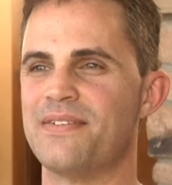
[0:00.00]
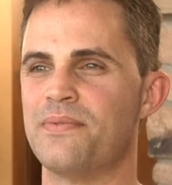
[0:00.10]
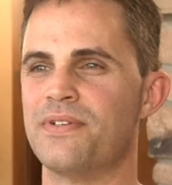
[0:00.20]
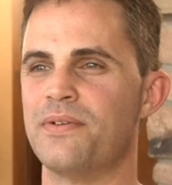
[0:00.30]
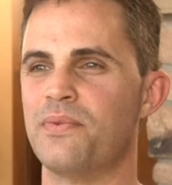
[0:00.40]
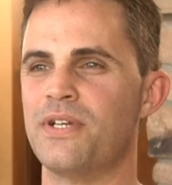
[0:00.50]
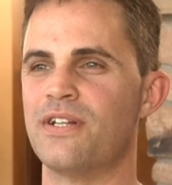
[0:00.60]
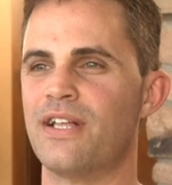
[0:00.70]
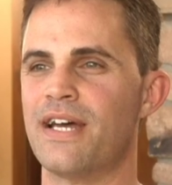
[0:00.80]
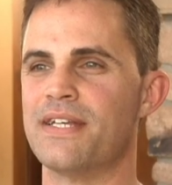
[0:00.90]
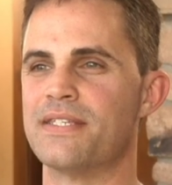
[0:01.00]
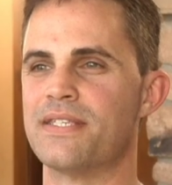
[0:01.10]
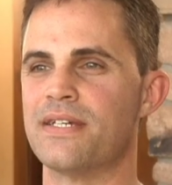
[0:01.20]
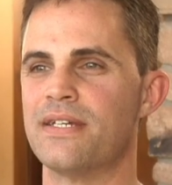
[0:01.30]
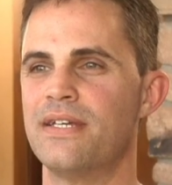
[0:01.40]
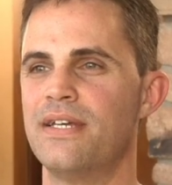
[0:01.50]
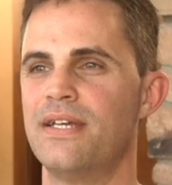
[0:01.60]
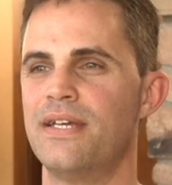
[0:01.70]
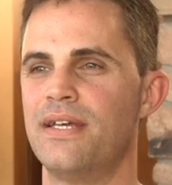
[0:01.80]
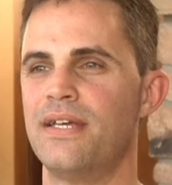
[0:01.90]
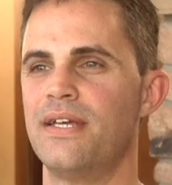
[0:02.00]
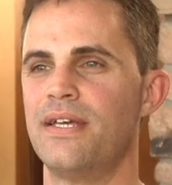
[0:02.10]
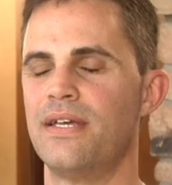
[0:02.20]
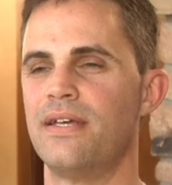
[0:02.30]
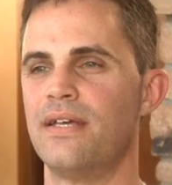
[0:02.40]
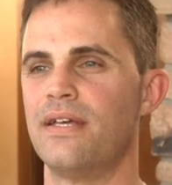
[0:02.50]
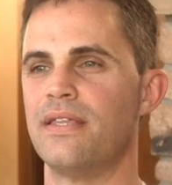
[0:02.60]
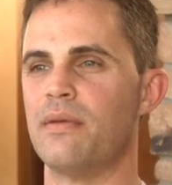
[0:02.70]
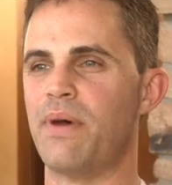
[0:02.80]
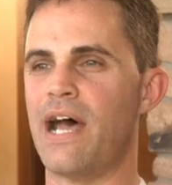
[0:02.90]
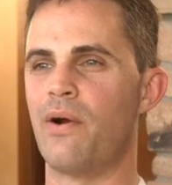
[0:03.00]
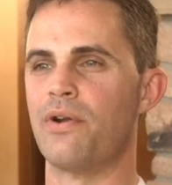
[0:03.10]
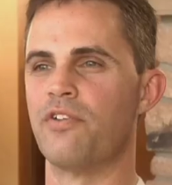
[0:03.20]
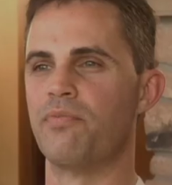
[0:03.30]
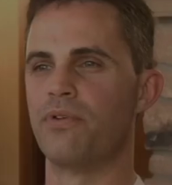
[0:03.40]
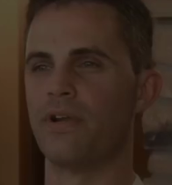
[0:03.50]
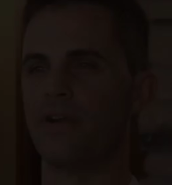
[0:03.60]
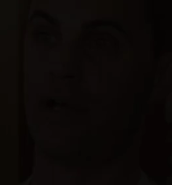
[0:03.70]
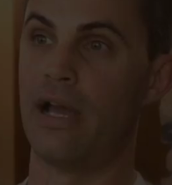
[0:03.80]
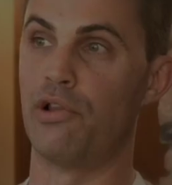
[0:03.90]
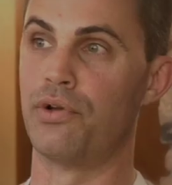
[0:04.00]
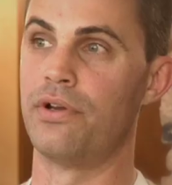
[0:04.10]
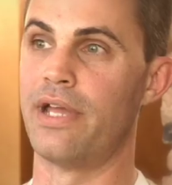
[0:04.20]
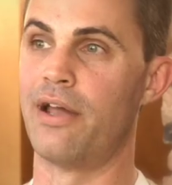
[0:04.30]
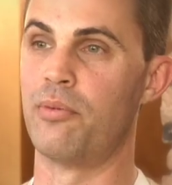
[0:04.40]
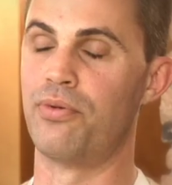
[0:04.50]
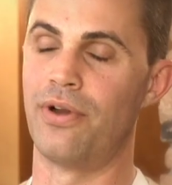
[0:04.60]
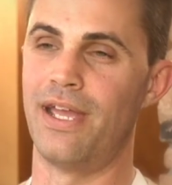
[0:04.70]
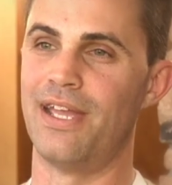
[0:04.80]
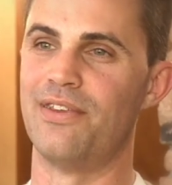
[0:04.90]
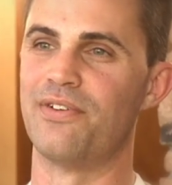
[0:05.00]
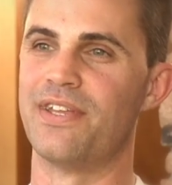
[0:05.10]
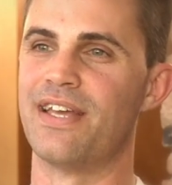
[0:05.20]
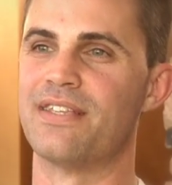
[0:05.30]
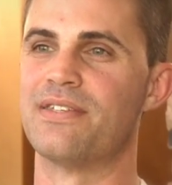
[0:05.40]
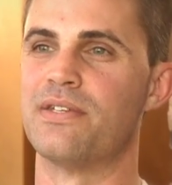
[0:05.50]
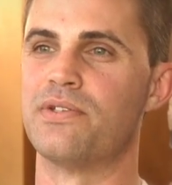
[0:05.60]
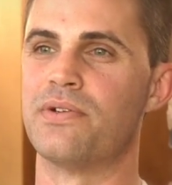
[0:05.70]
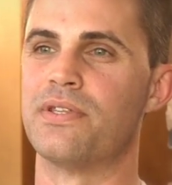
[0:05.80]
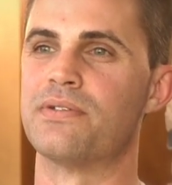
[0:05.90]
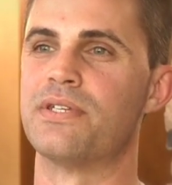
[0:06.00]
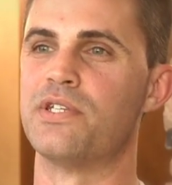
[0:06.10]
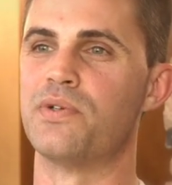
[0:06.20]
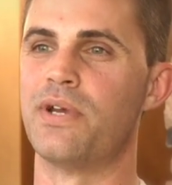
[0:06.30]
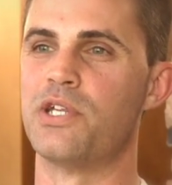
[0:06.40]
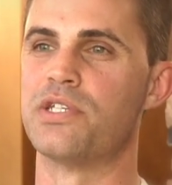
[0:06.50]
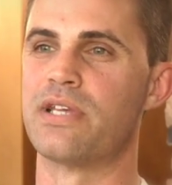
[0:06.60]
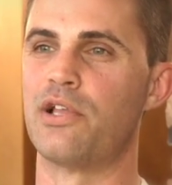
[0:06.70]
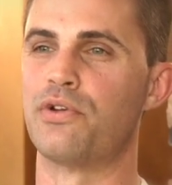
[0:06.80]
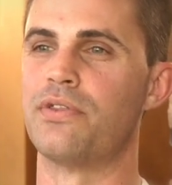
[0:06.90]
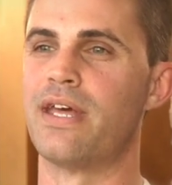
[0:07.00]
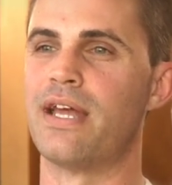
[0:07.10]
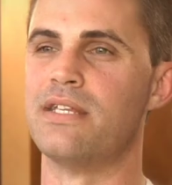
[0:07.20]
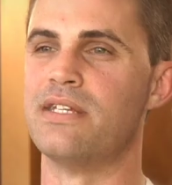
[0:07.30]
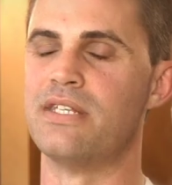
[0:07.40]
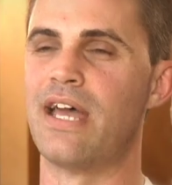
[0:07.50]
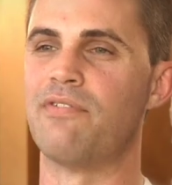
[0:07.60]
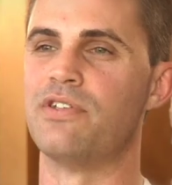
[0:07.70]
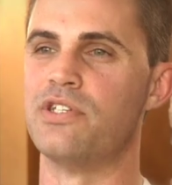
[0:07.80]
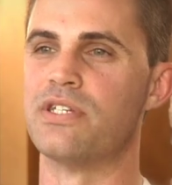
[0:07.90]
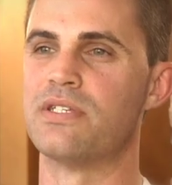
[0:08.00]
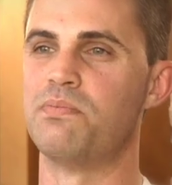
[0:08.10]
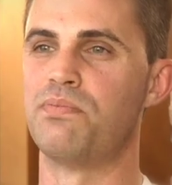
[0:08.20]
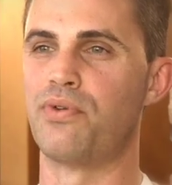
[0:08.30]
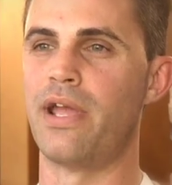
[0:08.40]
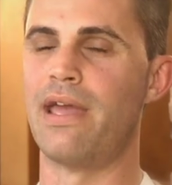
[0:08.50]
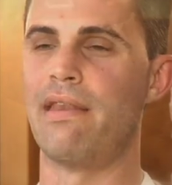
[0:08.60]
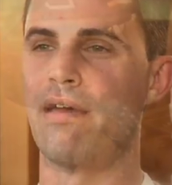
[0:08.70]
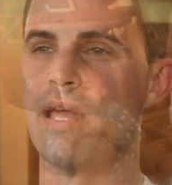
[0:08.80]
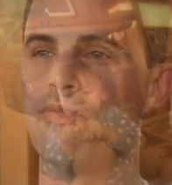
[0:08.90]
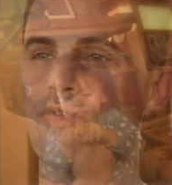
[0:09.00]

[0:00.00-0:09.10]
to really realize the power of prayer. I learned how to pray during those situations. I learned that I didn't have to just pray at night